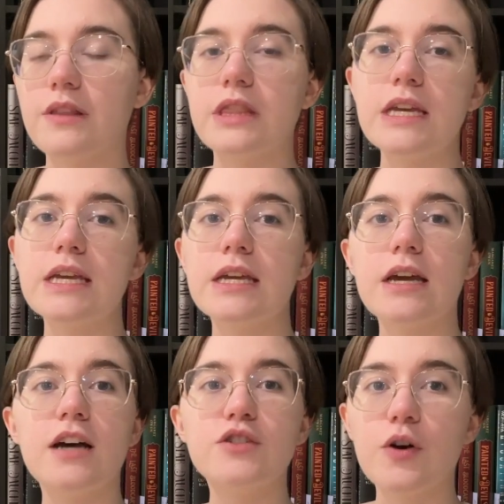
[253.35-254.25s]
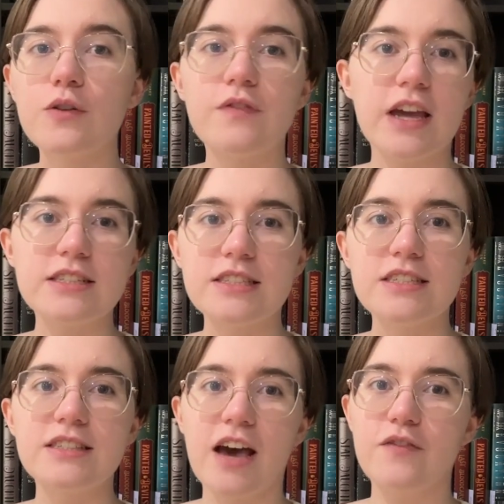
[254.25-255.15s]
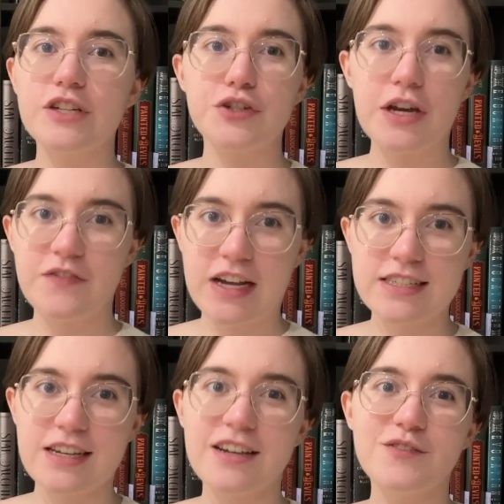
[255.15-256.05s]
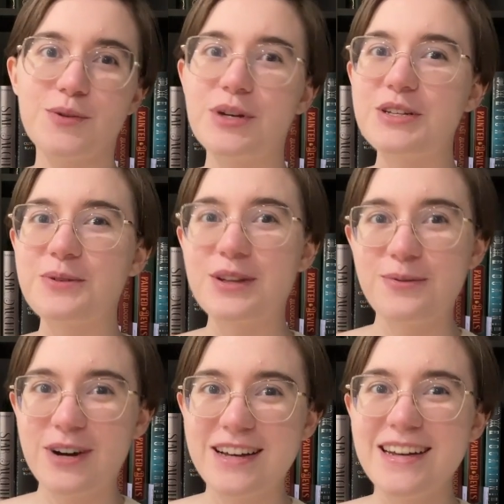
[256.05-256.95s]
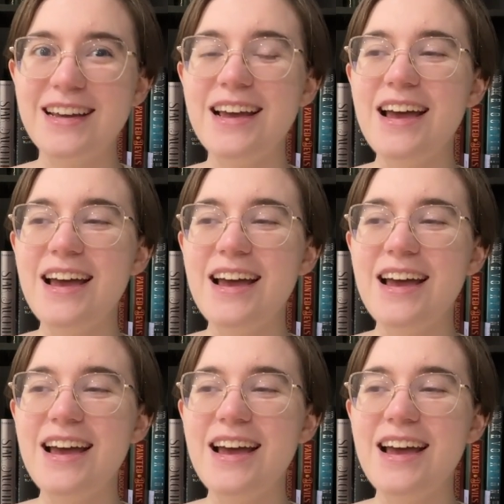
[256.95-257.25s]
the adult fantasy sapphic trifecta of 2021,